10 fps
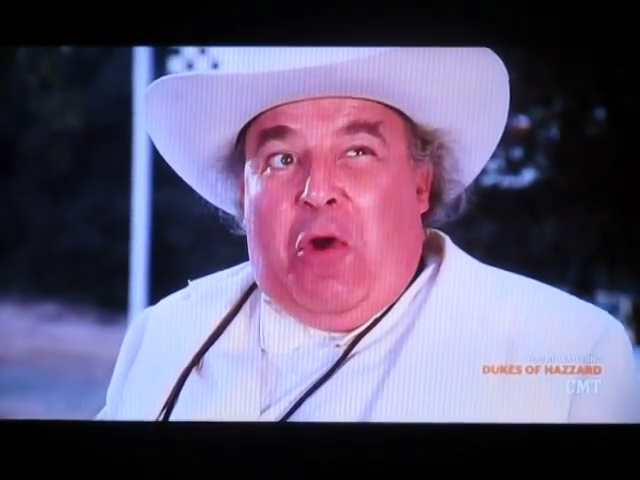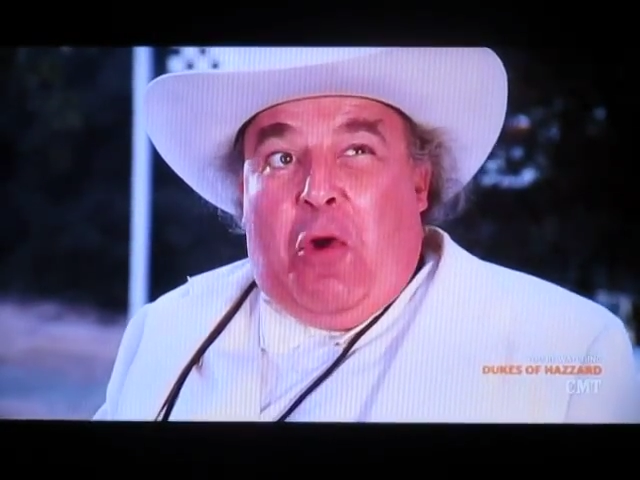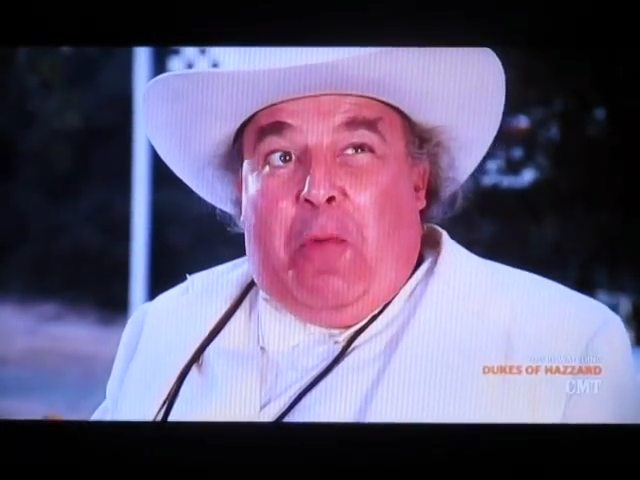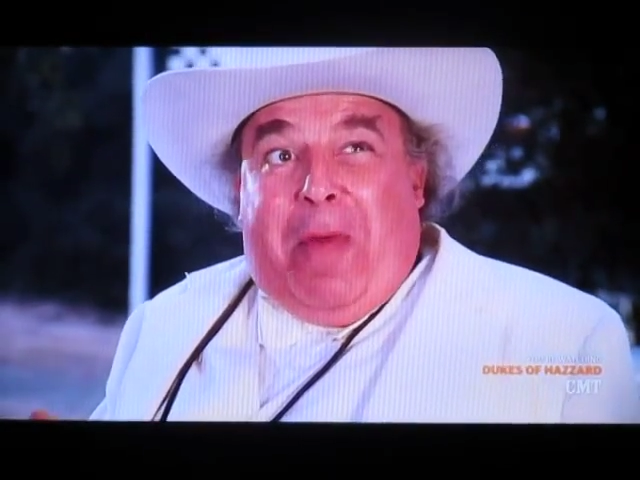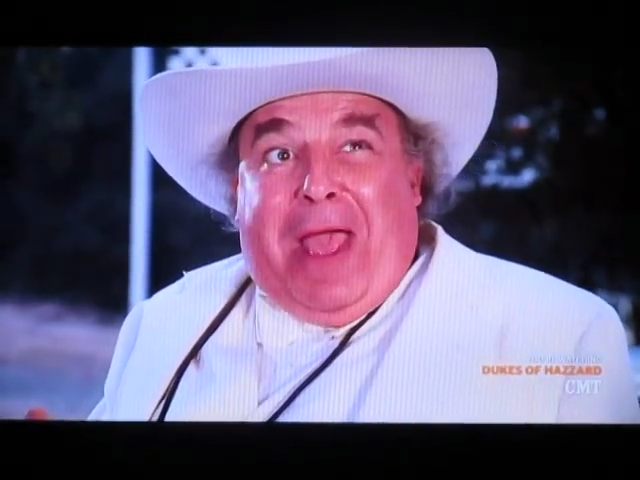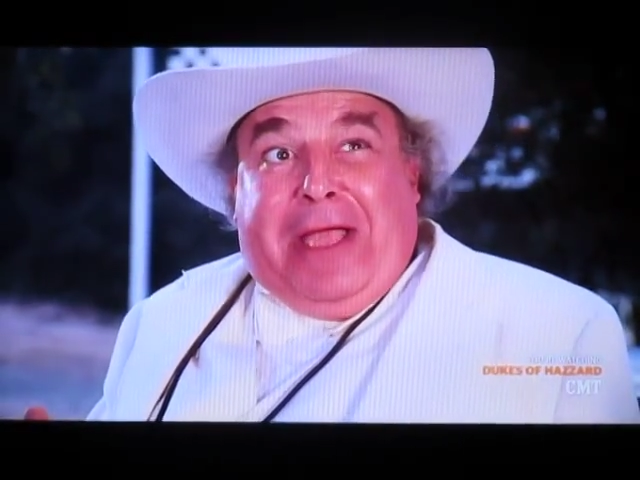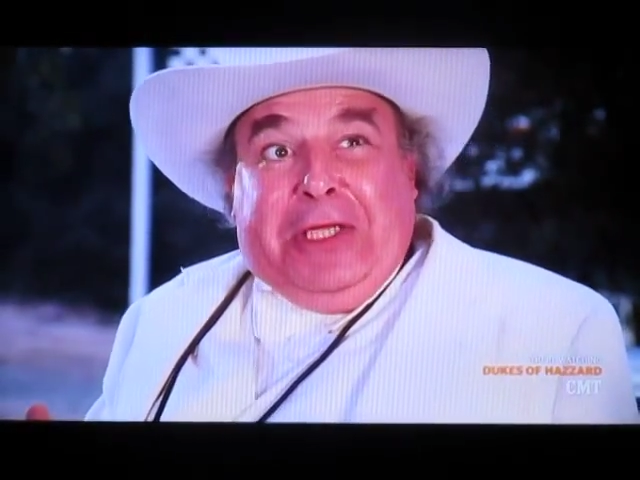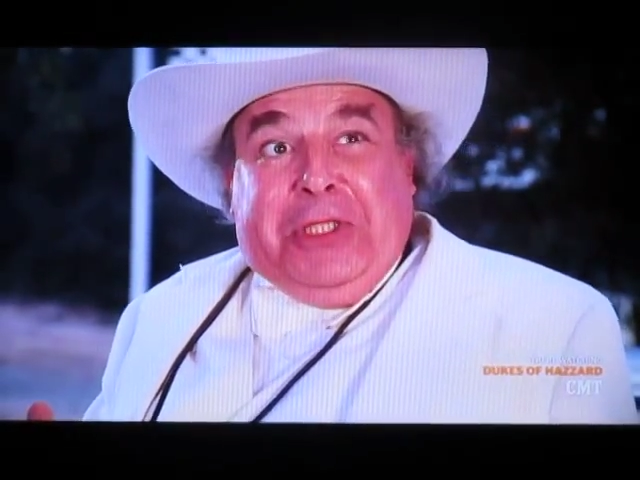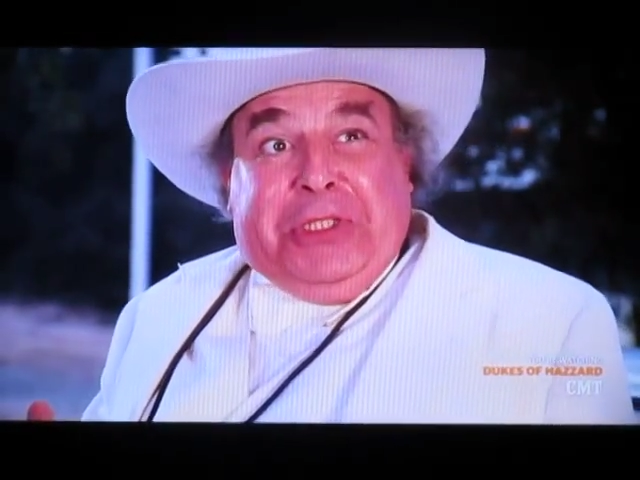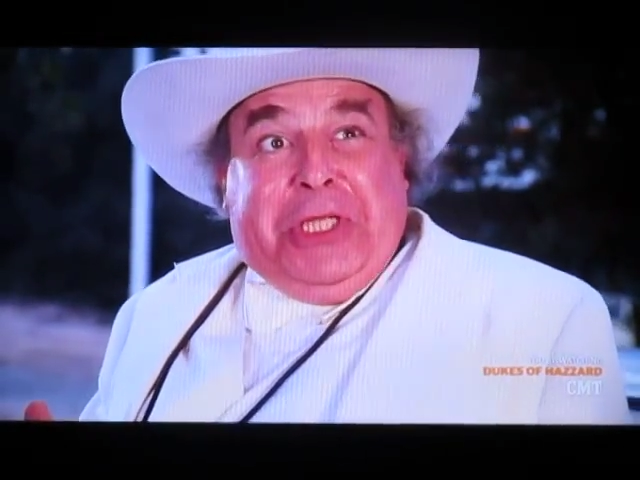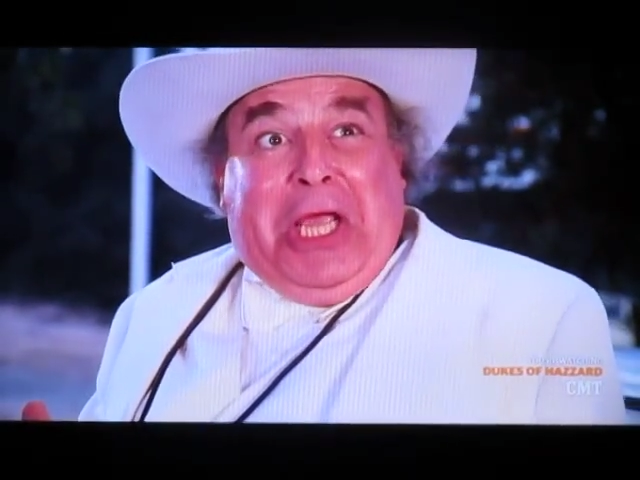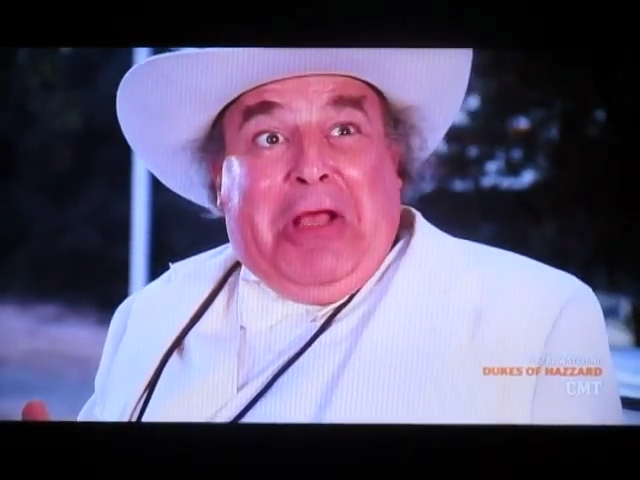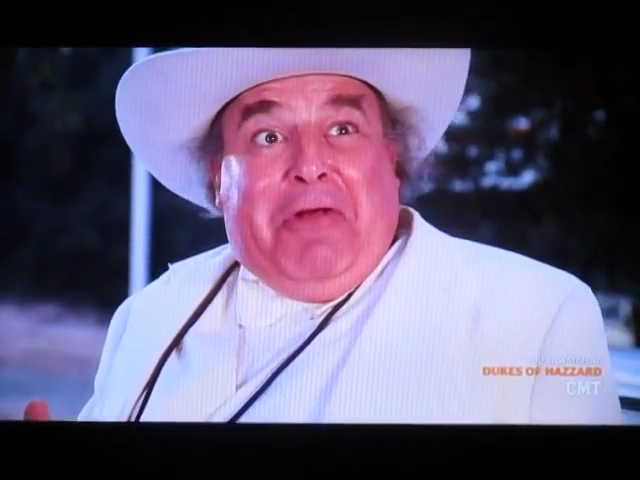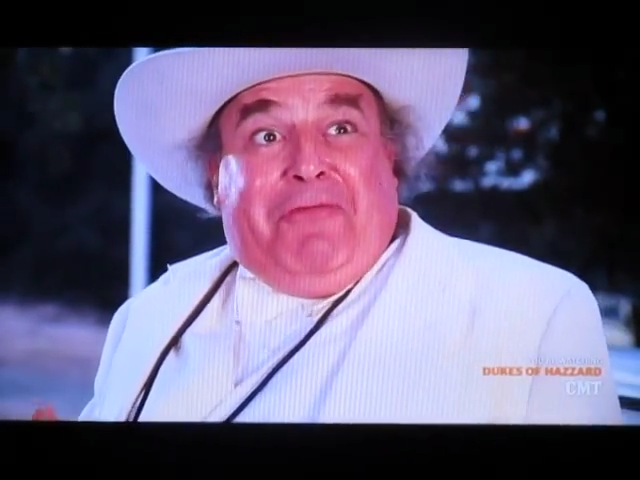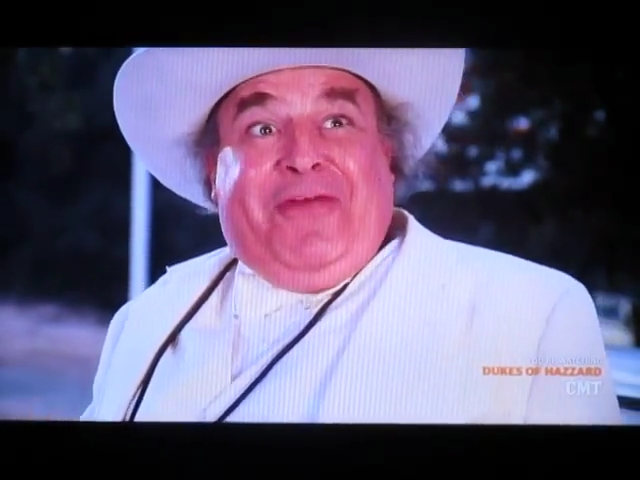all by
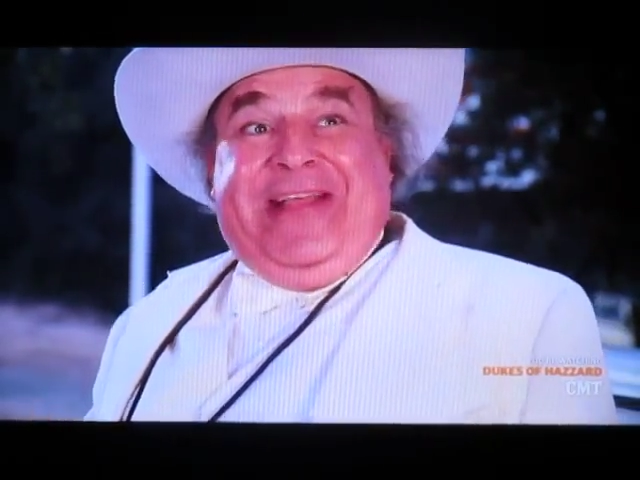himself.